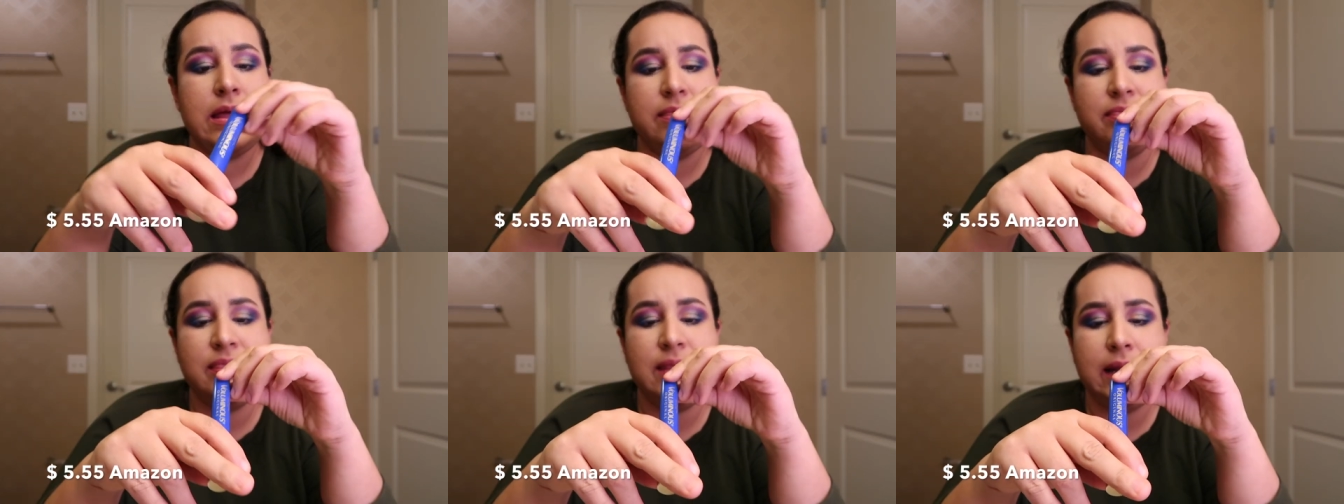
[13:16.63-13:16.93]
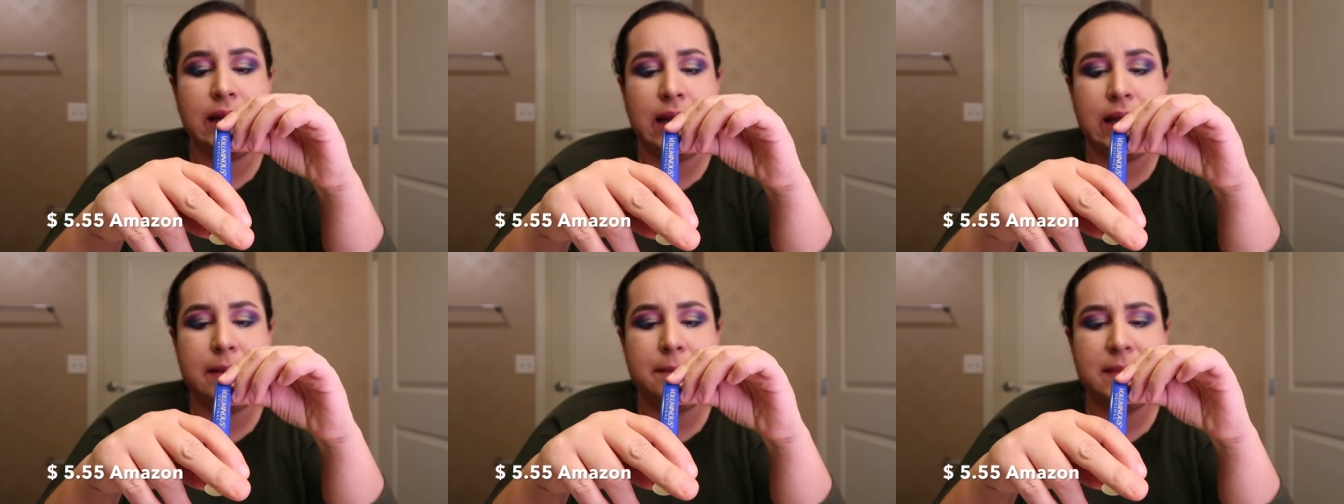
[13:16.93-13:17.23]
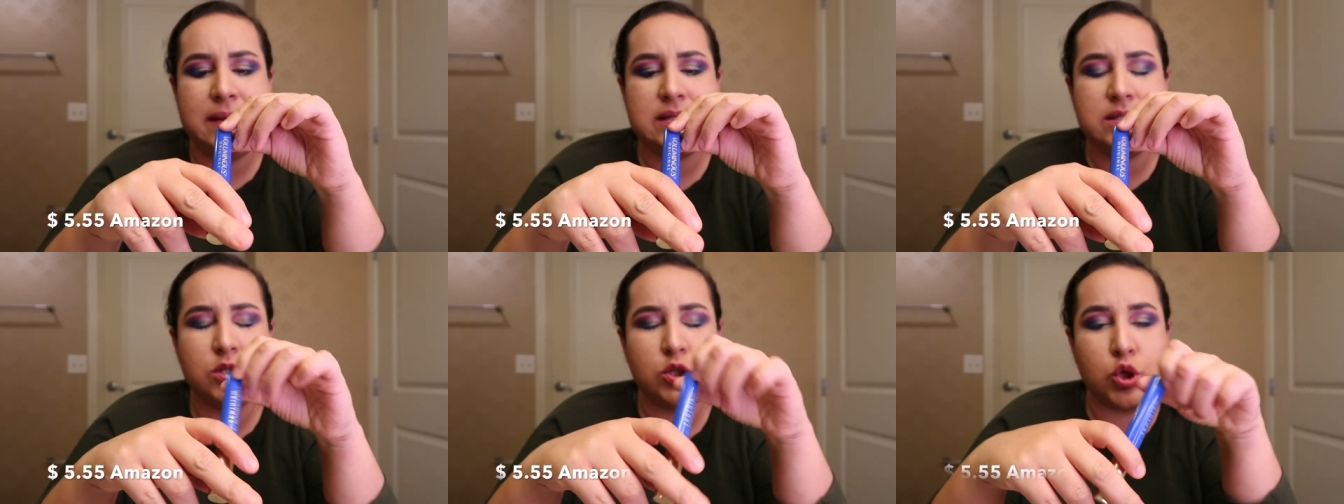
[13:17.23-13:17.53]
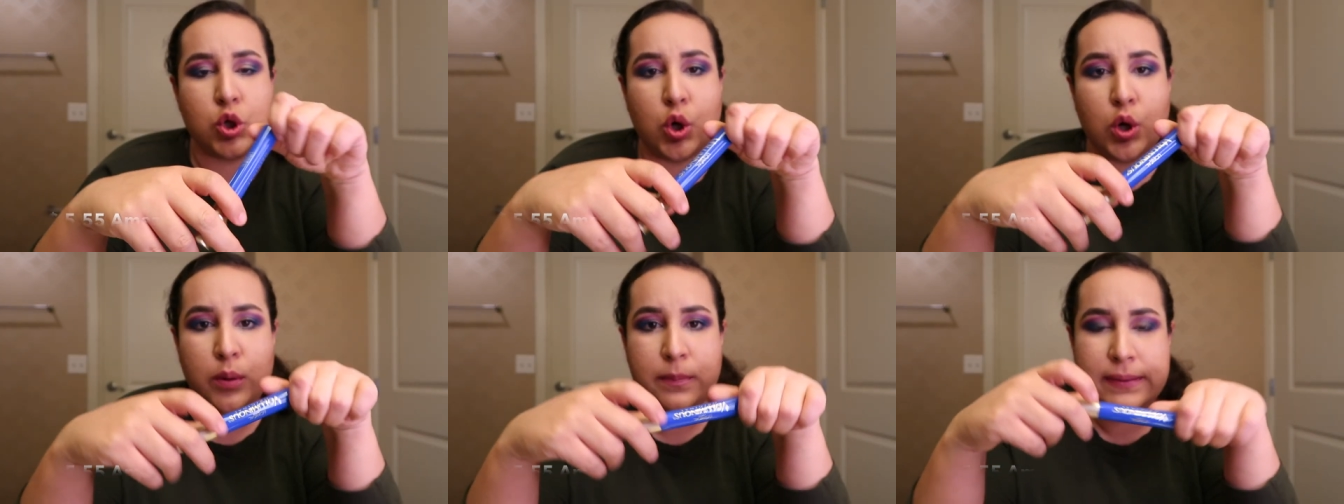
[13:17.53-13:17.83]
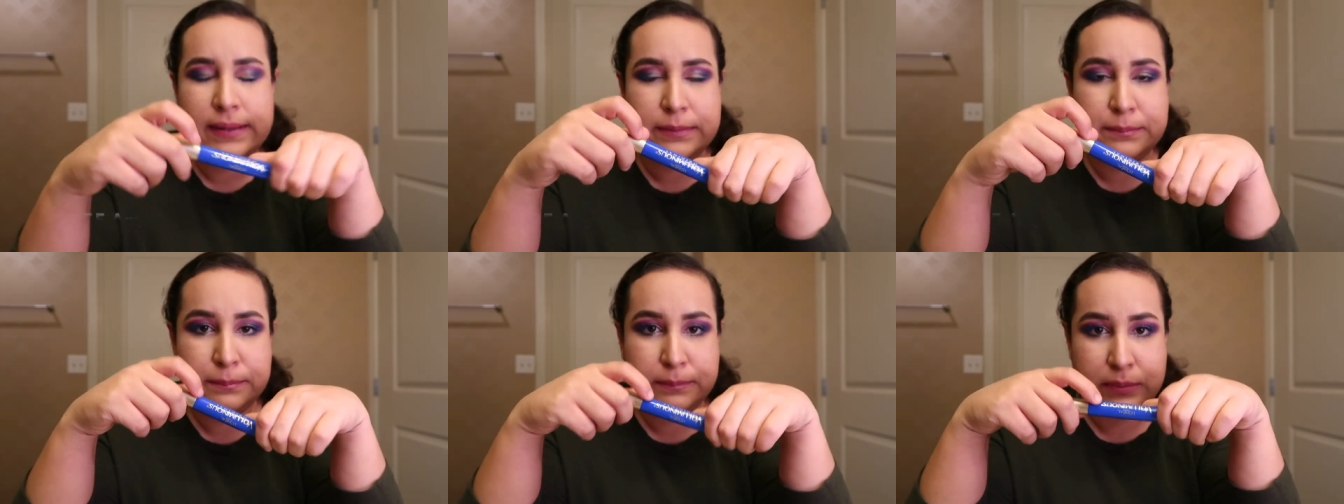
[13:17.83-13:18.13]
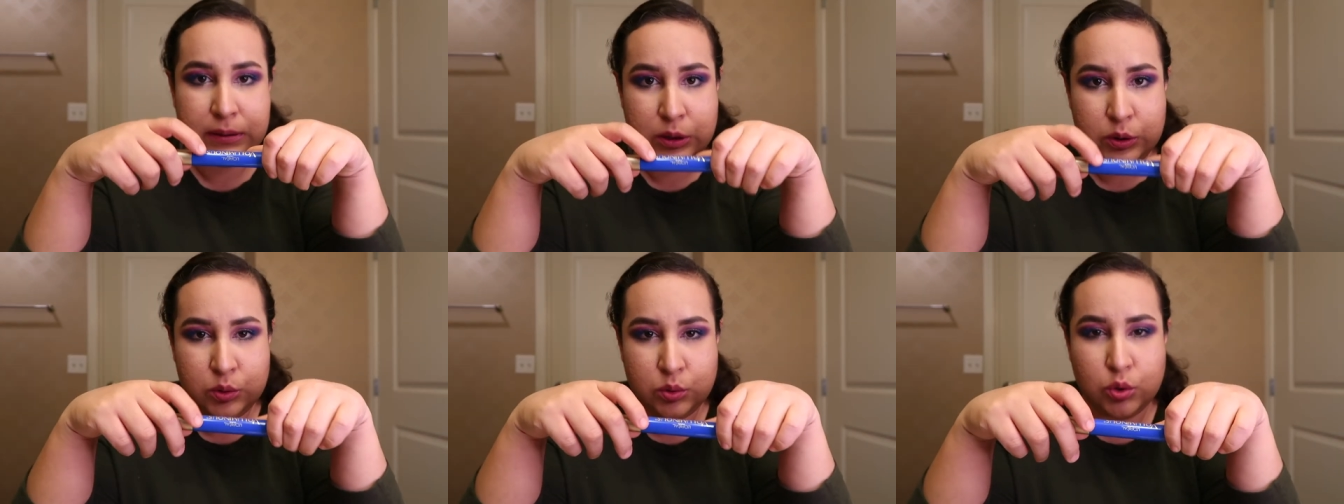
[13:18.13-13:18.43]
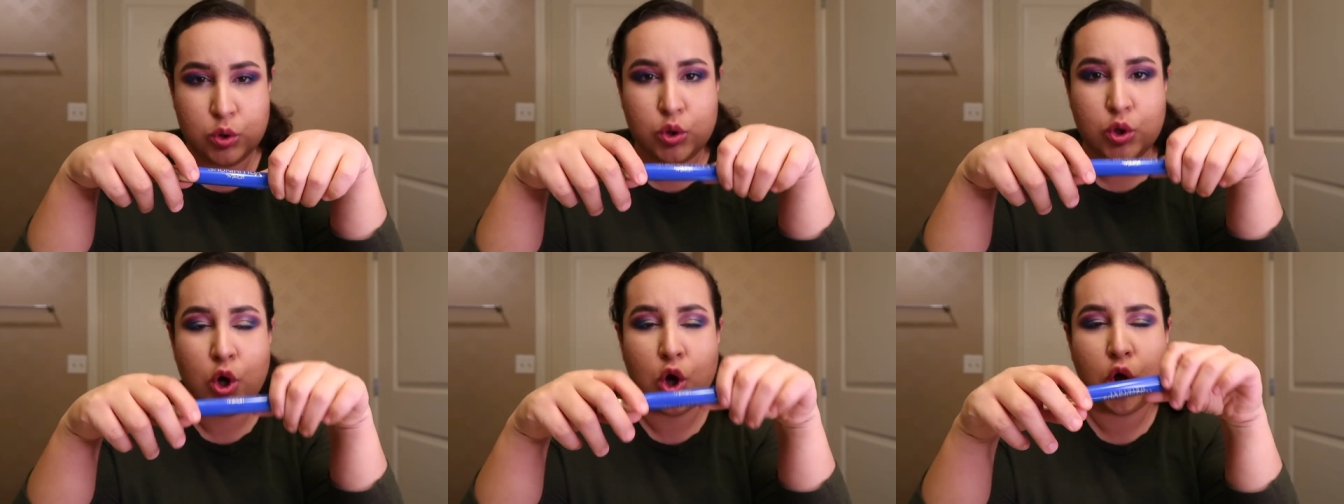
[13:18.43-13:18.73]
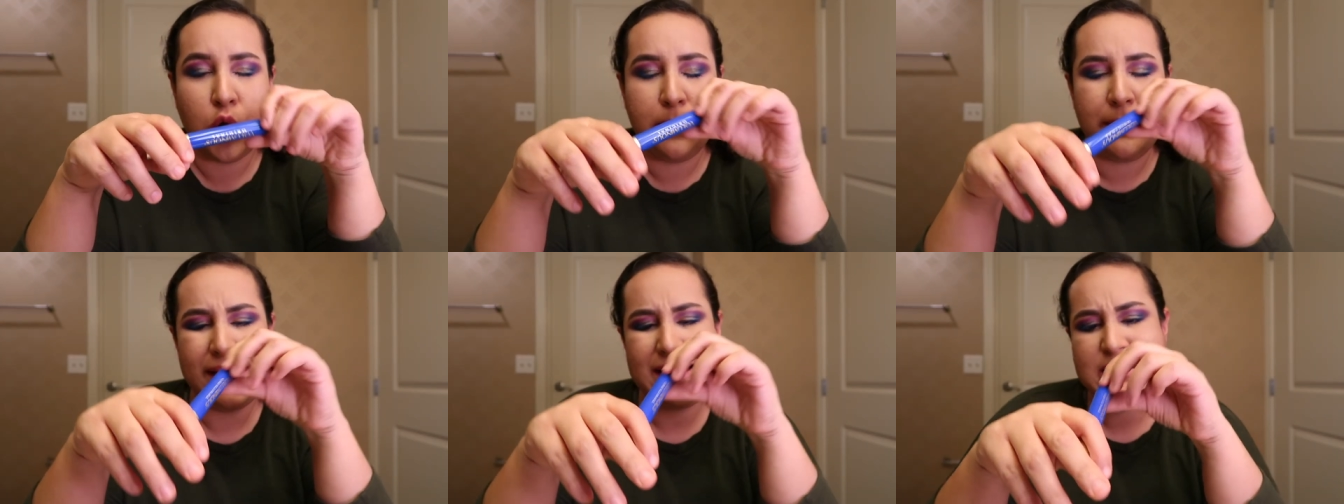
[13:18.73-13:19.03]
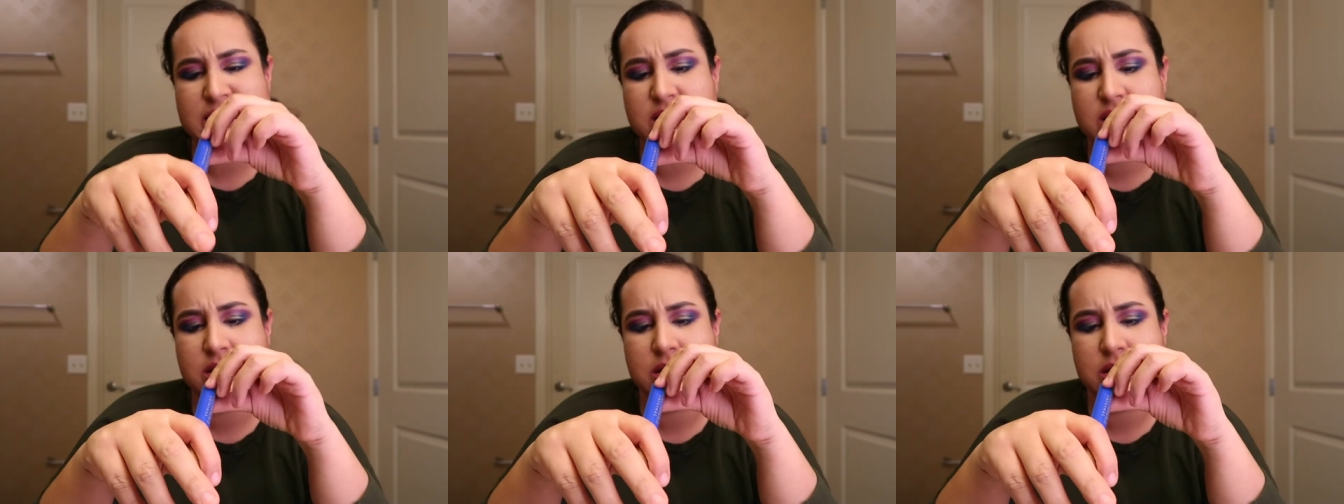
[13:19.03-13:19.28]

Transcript: The name is Cobalt Blue. Cobalt?